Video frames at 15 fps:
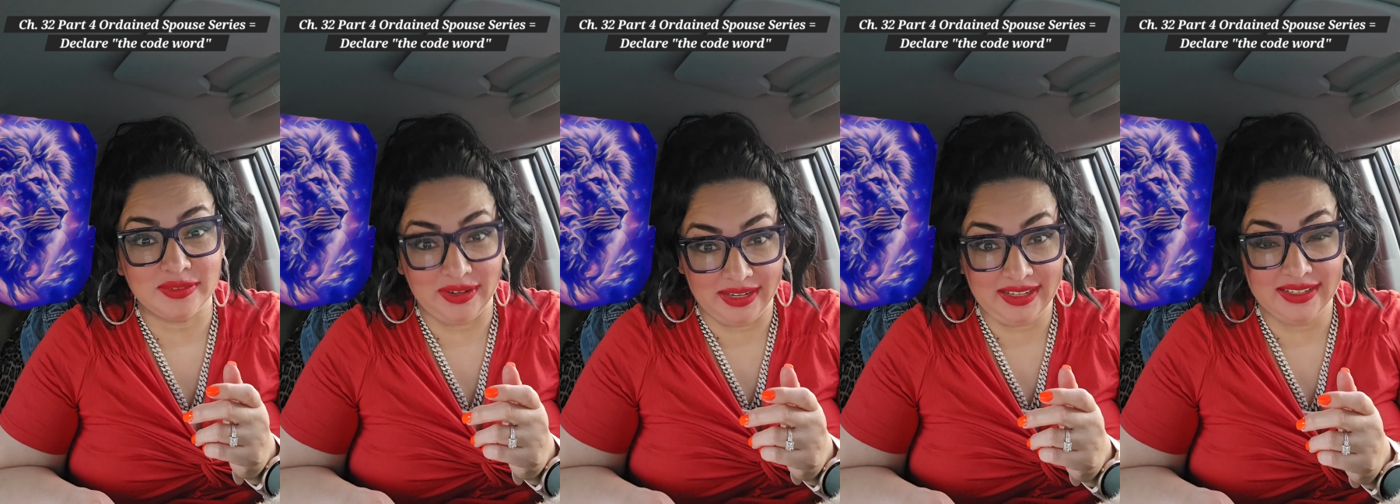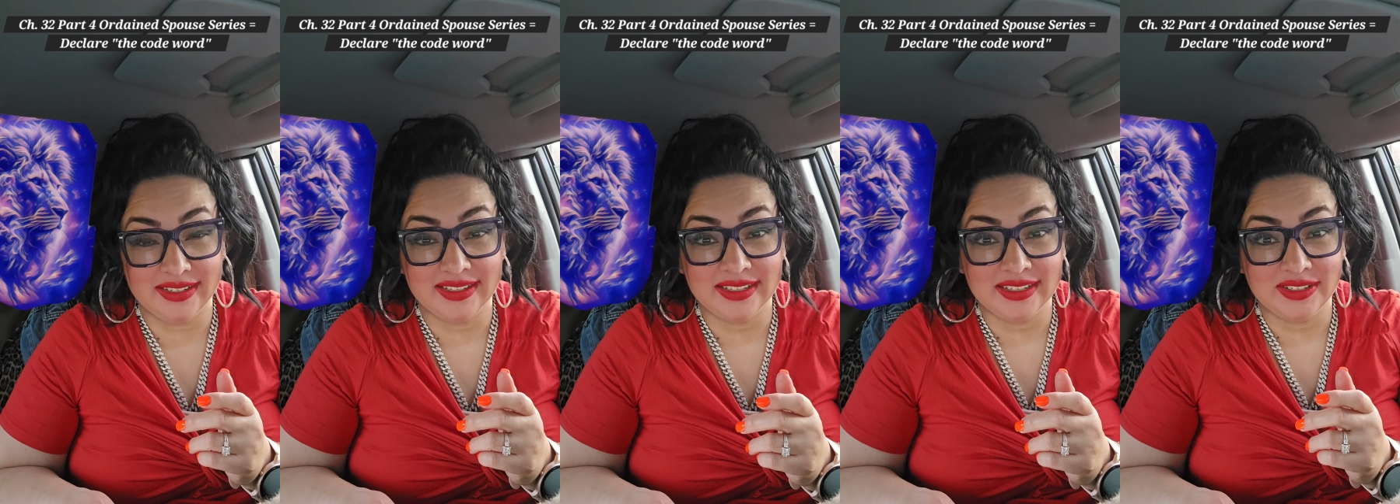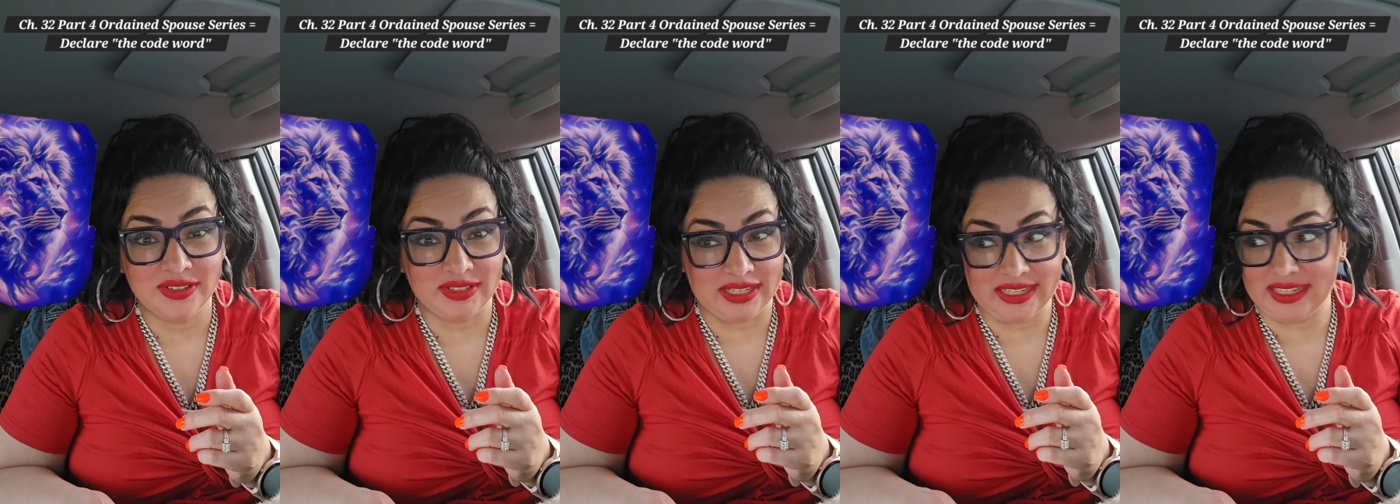Right?
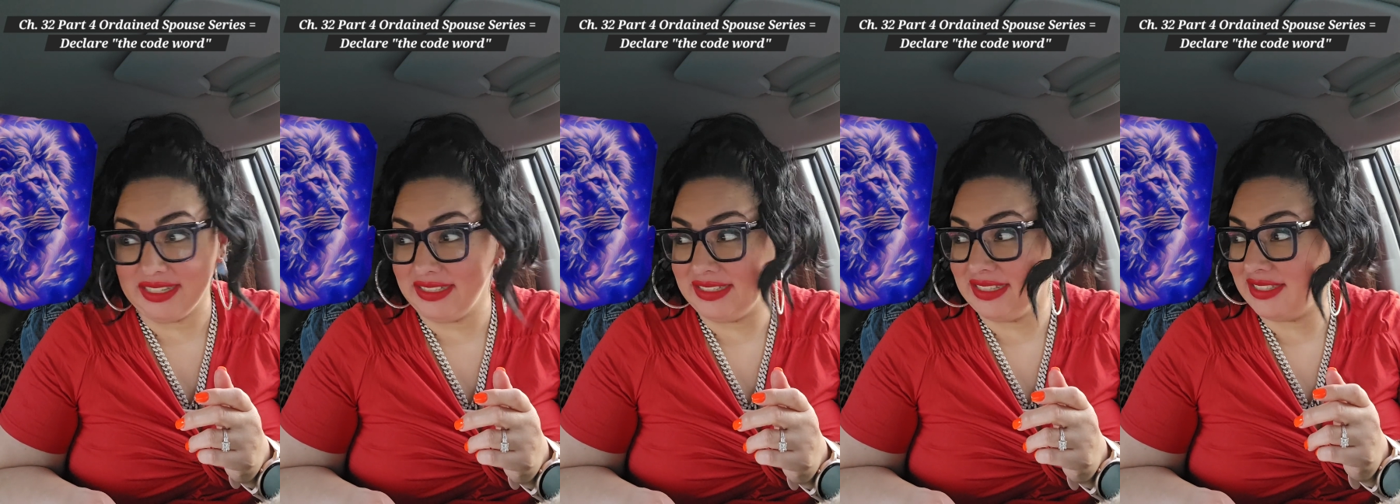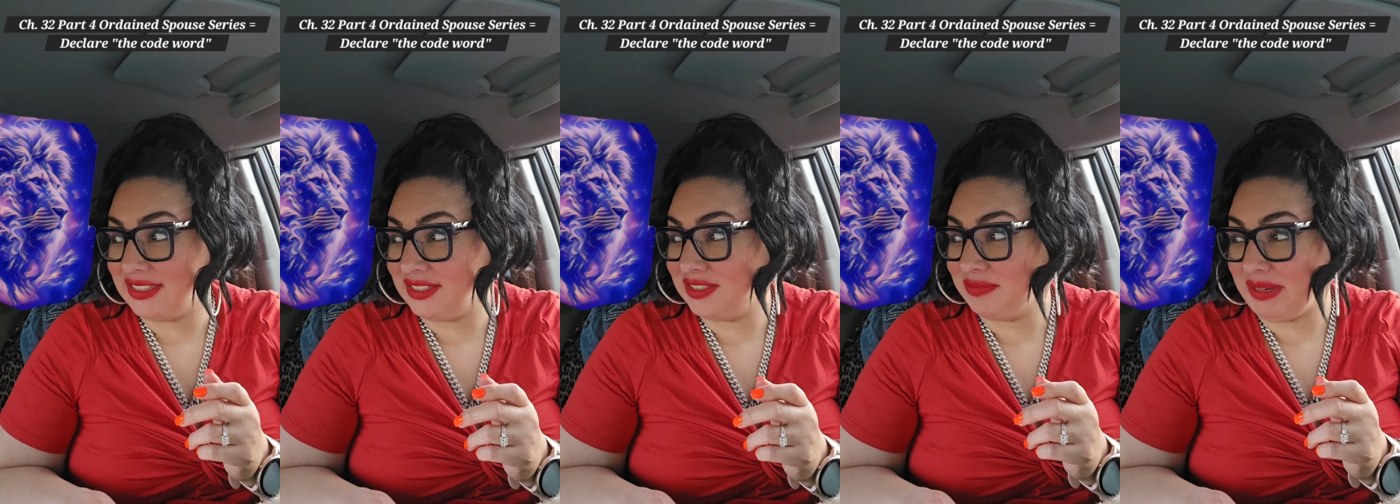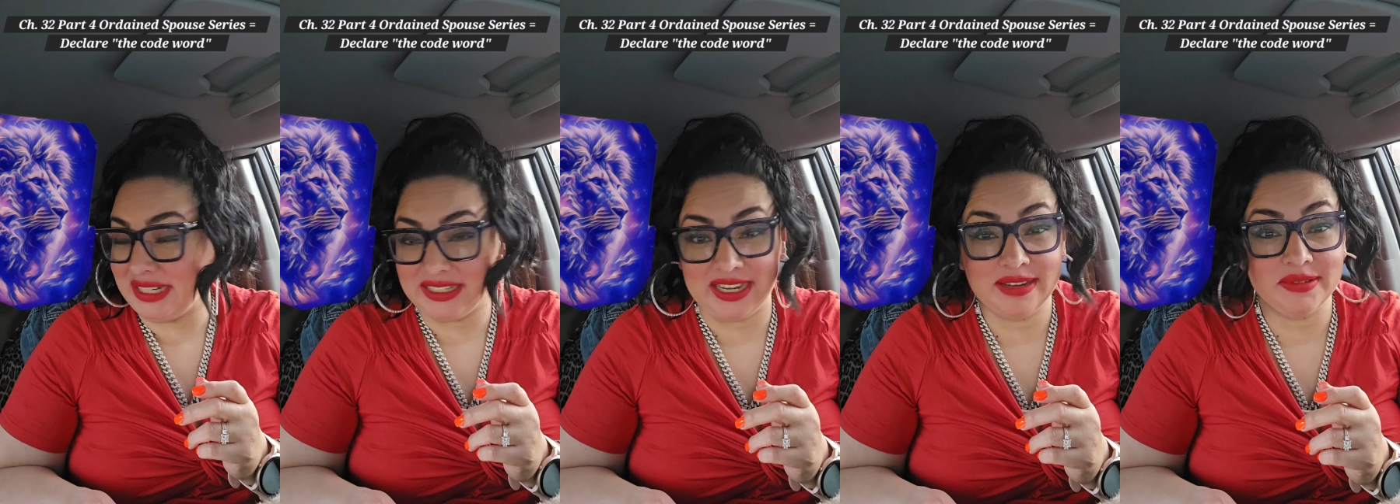You're like, this is
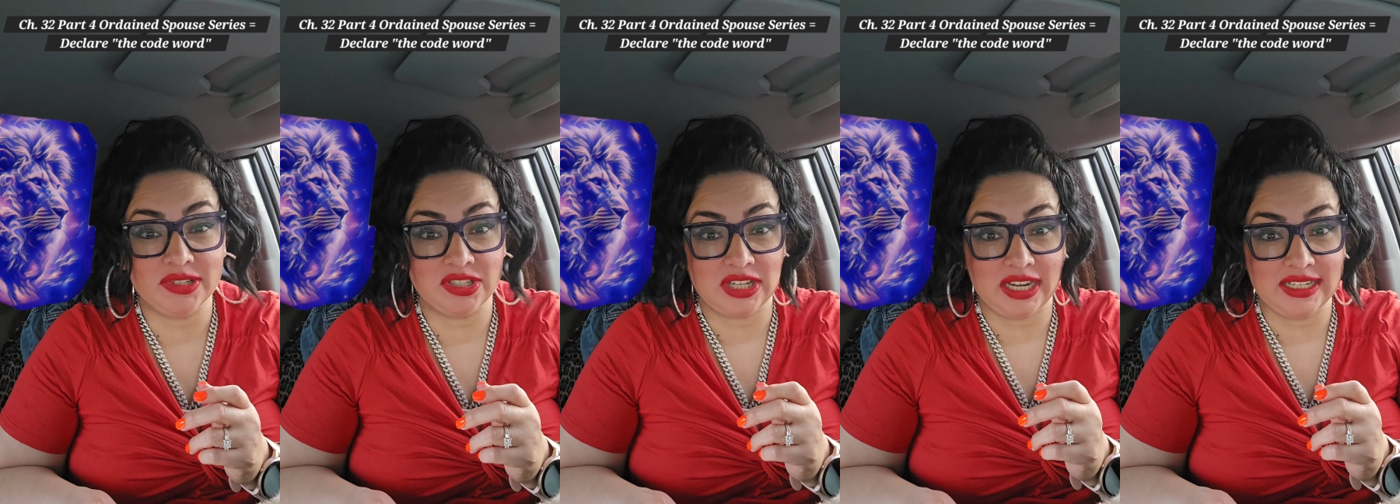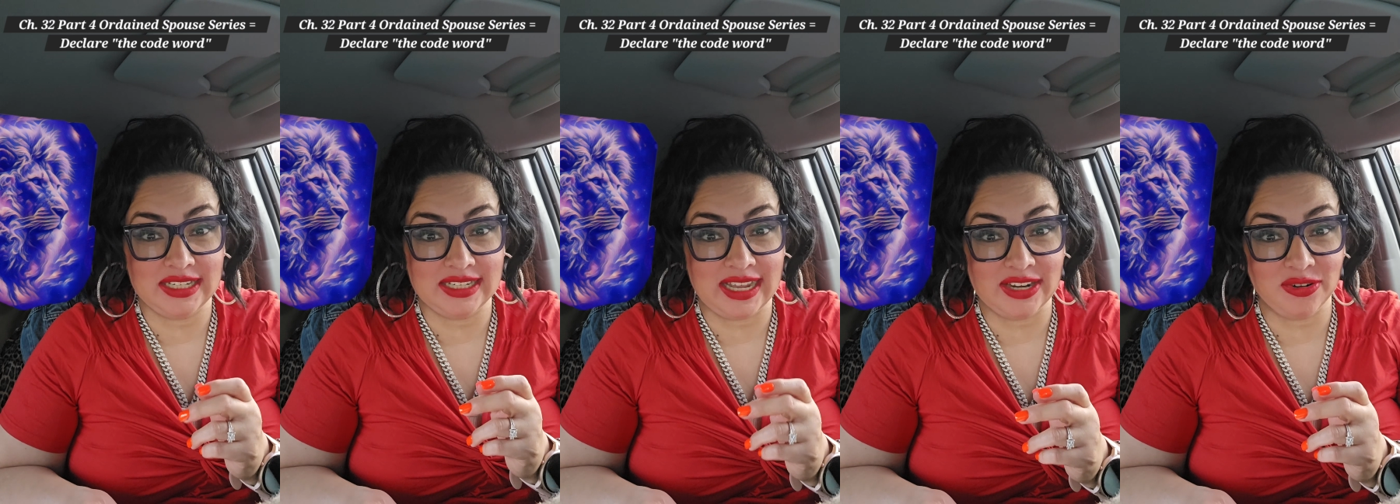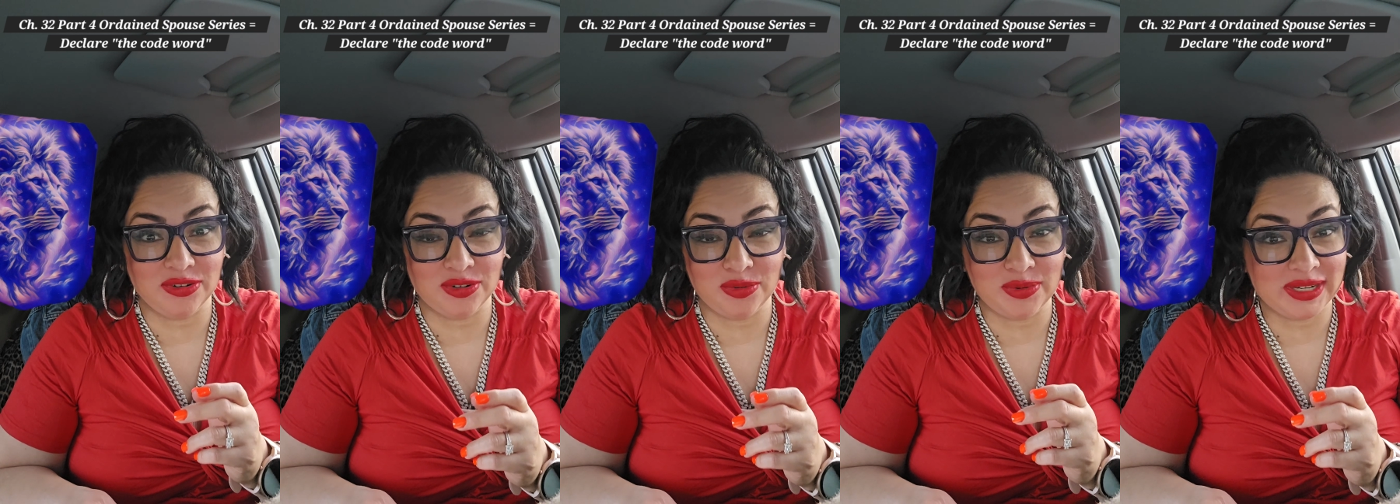my time to shine and I
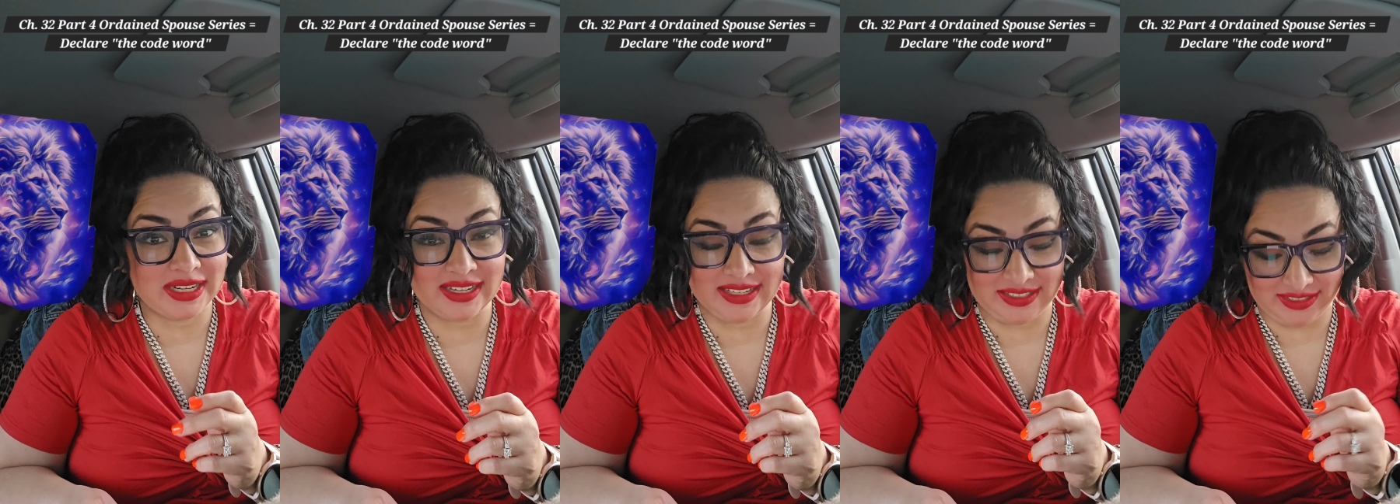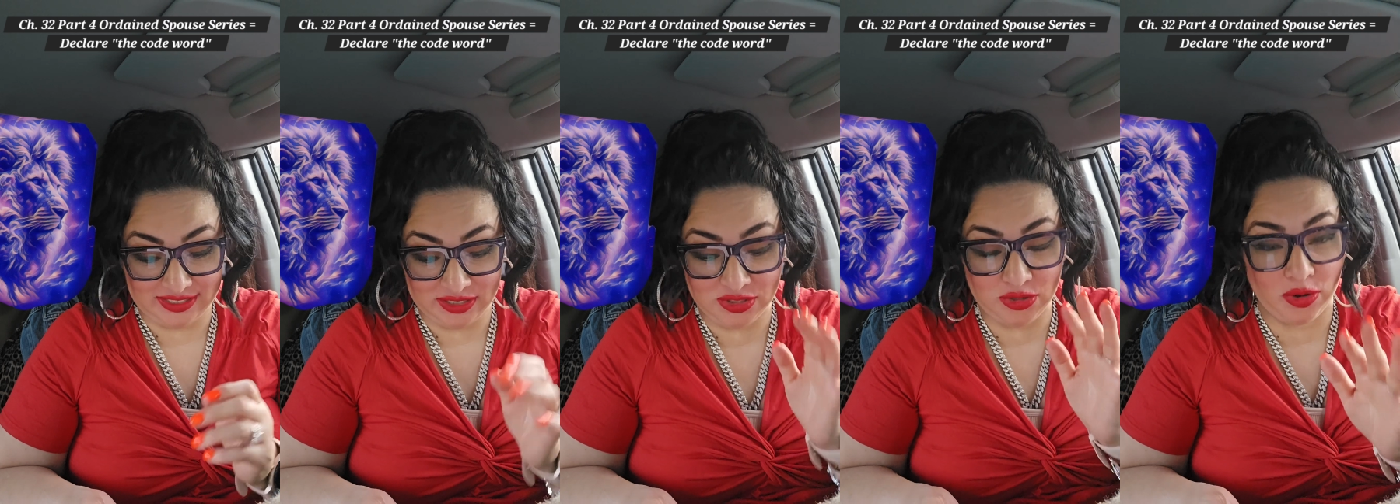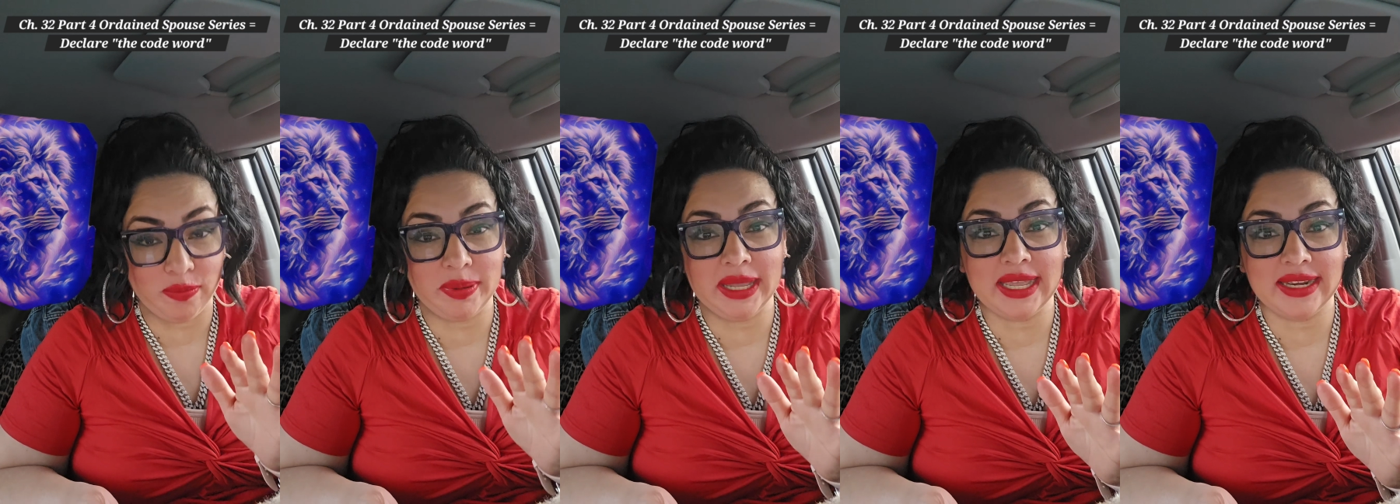don't know what it is.
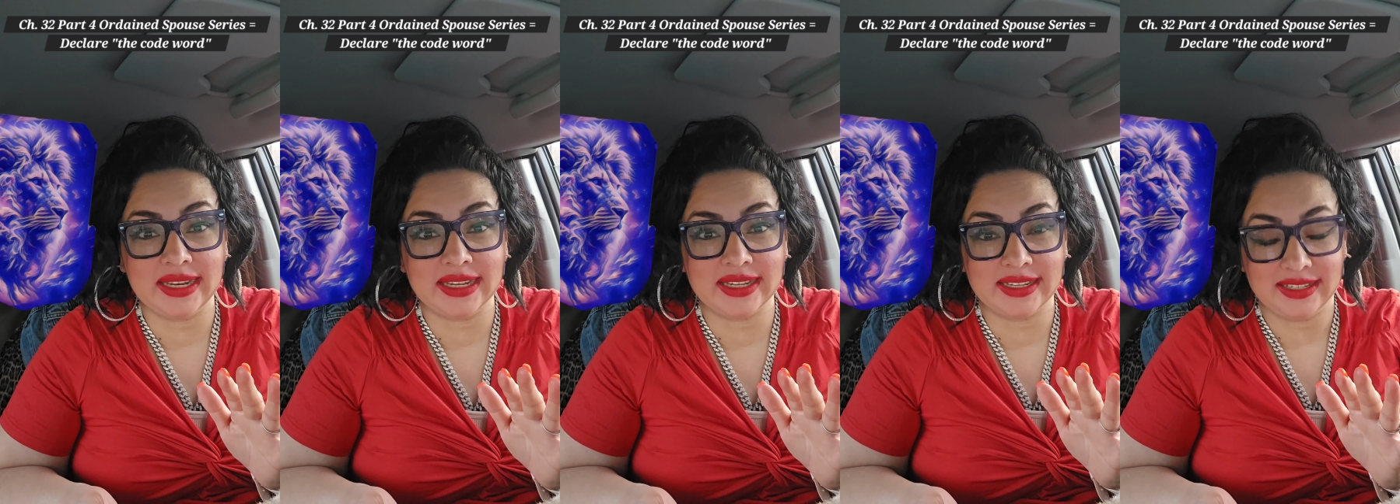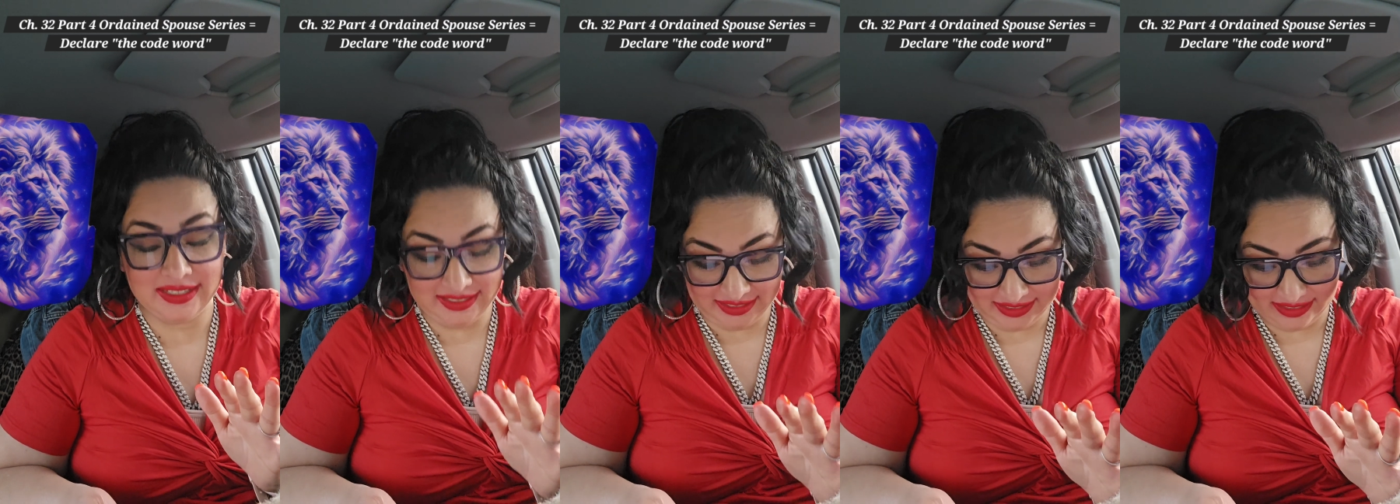Don't panic.